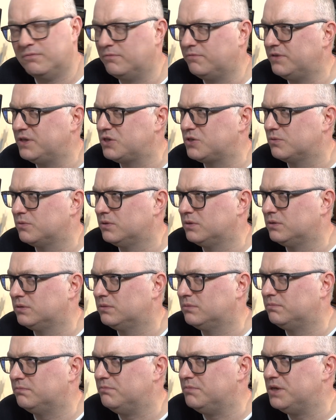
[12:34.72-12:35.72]

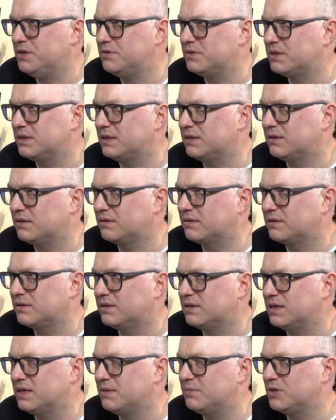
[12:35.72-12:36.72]
visual music
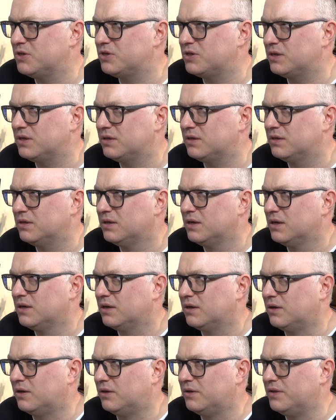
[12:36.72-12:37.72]
thingamajig
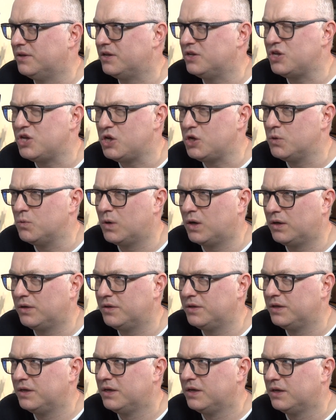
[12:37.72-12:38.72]
on the
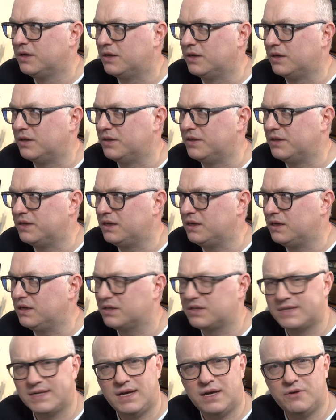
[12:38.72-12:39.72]
Nuon and the
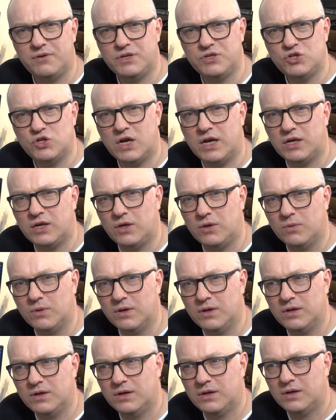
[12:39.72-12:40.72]
Atari
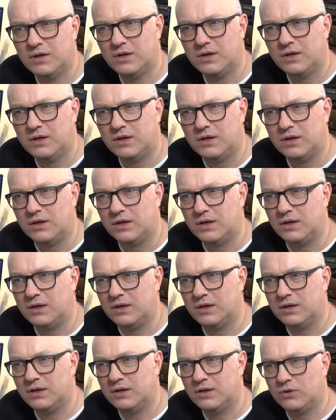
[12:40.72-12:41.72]
Jaguar,
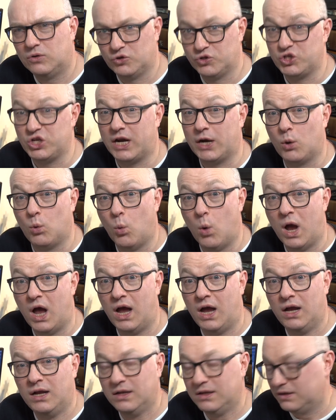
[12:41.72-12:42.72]
or
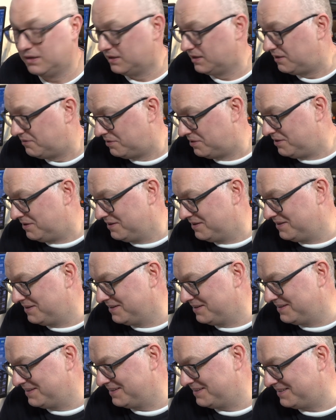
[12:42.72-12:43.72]
Jaguar.
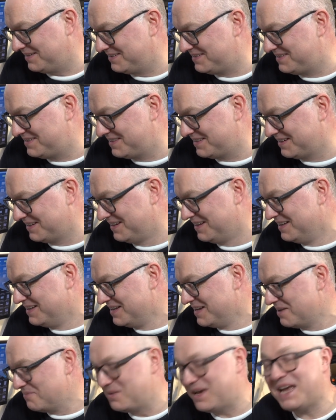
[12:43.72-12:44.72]

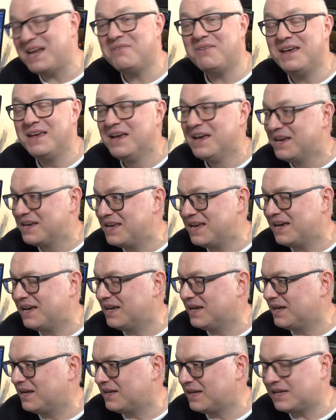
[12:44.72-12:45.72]
But anyway,
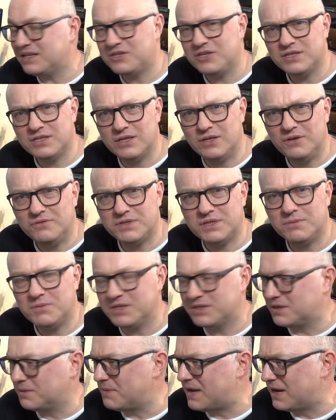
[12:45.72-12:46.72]
yeah, I just love
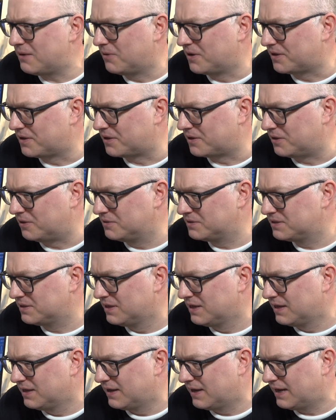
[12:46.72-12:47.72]
someone to make one of those.
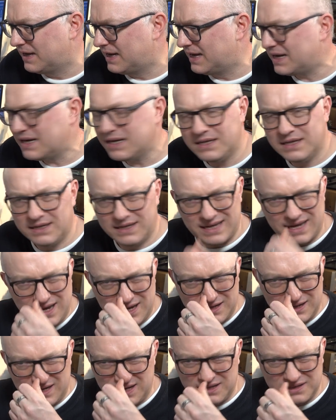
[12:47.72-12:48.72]
I
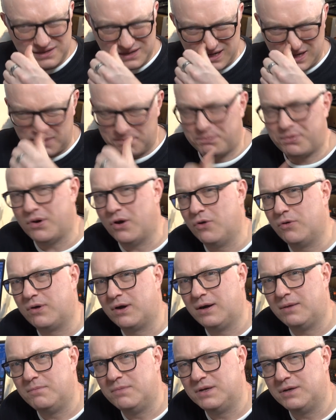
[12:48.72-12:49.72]
can't
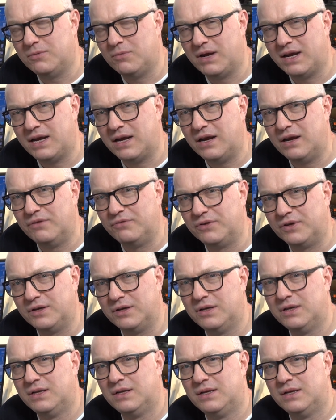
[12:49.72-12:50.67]
program my way out of a